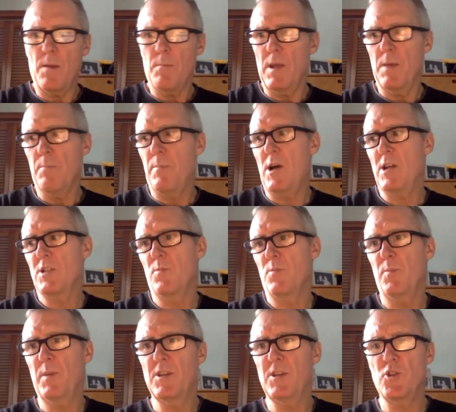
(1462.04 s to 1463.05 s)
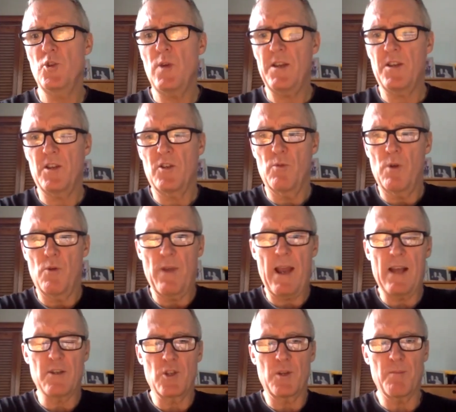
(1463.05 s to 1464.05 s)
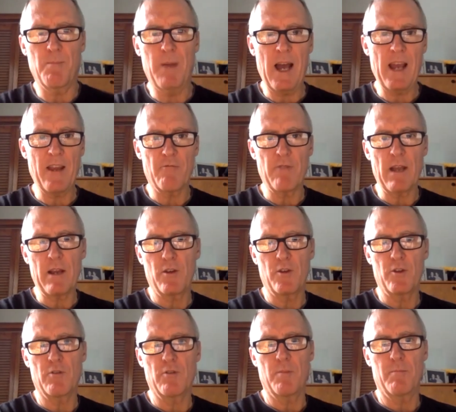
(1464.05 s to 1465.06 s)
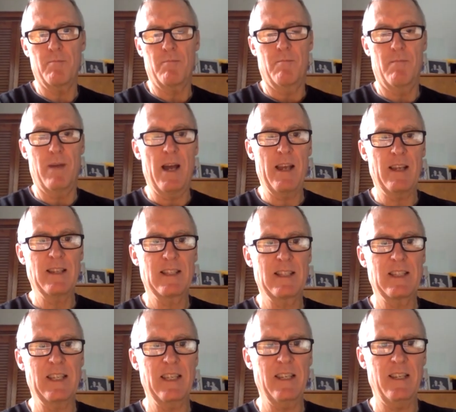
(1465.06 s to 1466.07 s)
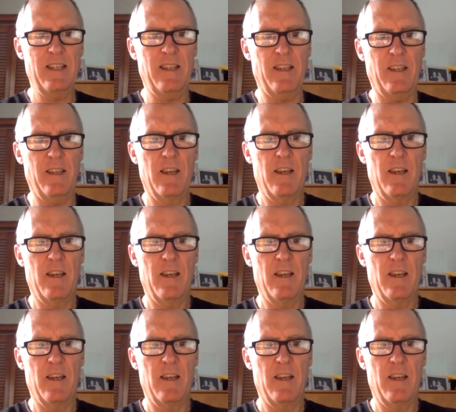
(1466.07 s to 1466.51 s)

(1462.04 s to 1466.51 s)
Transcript: Impossible, because you had to go out and actually buy a record or buy a CD.